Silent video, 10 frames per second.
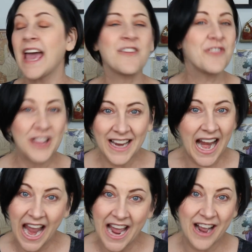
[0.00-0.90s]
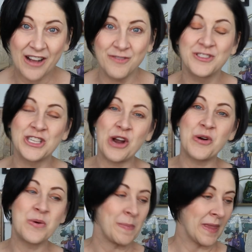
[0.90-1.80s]
And I feel like I have.
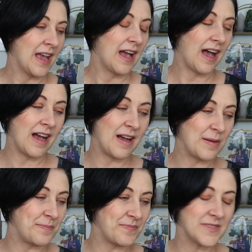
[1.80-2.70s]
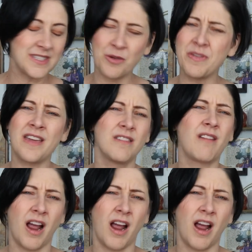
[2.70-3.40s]
So um, so thank you